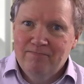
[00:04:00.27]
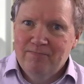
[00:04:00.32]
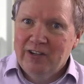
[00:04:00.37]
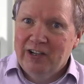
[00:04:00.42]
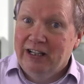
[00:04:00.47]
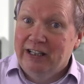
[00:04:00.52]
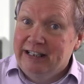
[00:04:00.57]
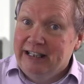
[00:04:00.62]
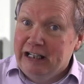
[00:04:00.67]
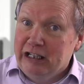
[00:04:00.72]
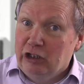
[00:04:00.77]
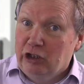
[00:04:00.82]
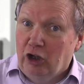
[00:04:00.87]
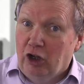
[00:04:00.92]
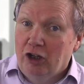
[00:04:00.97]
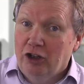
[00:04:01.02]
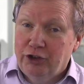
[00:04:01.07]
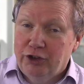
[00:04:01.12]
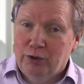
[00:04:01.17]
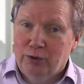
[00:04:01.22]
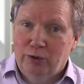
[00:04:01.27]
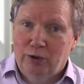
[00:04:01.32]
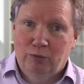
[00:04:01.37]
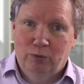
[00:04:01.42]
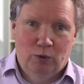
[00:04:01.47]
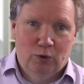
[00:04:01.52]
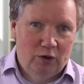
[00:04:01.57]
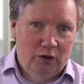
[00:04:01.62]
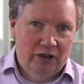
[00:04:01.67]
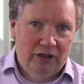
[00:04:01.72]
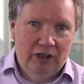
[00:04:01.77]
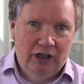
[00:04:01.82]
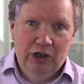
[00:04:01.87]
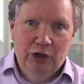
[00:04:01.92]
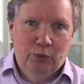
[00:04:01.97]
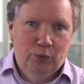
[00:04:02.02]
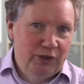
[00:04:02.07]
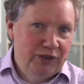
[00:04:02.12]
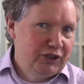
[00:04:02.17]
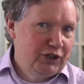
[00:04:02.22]
and they got the reward
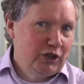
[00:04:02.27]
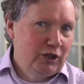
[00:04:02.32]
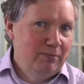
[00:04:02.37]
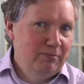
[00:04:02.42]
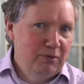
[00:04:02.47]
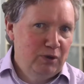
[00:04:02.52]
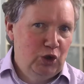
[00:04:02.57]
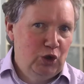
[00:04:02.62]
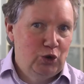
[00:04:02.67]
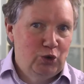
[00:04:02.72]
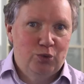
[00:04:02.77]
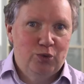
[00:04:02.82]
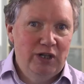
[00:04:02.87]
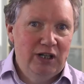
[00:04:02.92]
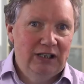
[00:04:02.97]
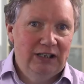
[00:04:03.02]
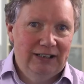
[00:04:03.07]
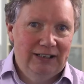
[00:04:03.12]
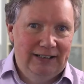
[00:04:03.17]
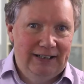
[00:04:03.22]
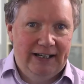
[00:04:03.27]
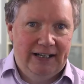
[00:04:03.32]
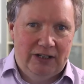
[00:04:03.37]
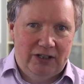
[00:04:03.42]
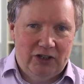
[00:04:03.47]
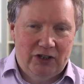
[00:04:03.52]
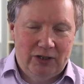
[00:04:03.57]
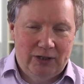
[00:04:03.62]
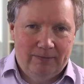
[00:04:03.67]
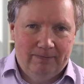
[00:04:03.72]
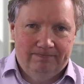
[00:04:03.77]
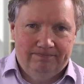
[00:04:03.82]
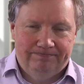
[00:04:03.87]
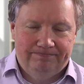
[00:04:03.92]
with some great links.